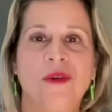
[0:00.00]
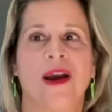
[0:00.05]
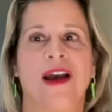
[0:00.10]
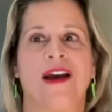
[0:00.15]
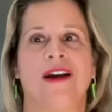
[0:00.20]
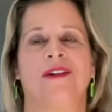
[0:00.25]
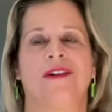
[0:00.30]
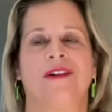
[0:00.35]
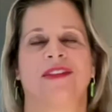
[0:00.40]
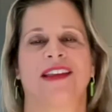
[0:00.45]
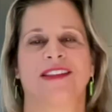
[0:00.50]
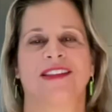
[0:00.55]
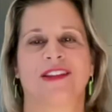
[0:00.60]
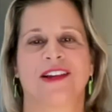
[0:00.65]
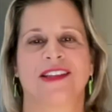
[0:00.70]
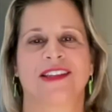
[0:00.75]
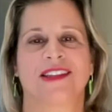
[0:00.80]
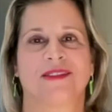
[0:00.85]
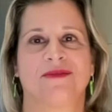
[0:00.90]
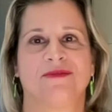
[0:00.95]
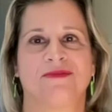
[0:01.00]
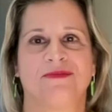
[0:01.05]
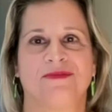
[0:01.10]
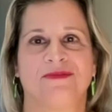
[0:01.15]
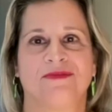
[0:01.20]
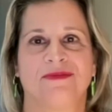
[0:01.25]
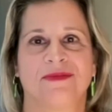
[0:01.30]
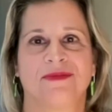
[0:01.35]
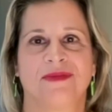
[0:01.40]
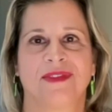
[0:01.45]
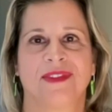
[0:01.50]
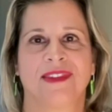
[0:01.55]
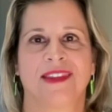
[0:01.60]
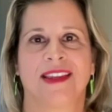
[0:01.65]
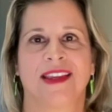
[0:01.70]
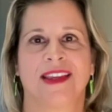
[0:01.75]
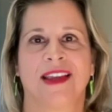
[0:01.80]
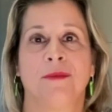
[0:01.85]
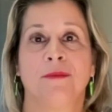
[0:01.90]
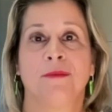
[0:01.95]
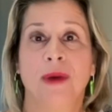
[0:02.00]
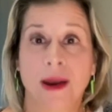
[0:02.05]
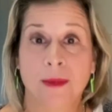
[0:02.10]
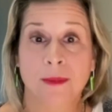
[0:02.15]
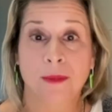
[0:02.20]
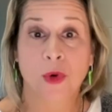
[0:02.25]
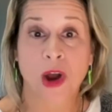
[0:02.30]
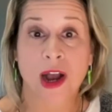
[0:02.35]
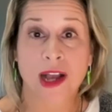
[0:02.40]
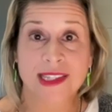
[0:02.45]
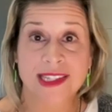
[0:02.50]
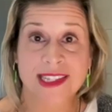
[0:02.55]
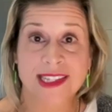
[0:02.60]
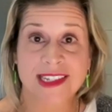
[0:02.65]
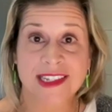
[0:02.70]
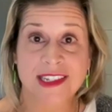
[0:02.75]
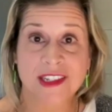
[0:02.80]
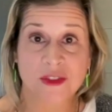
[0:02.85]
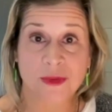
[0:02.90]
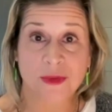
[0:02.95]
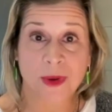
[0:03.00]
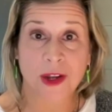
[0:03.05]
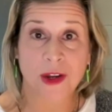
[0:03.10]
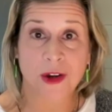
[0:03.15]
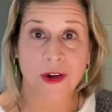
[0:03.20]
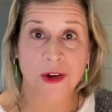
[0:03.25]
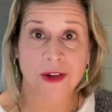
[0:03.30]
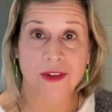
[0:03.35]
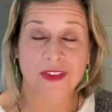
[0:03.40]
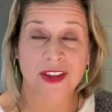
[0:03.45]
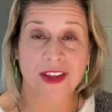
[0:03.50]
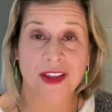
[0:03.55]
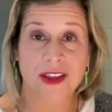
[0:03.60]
oh wow, that's awesome. Yeah. Yep. Bob Watson, you probably heard Love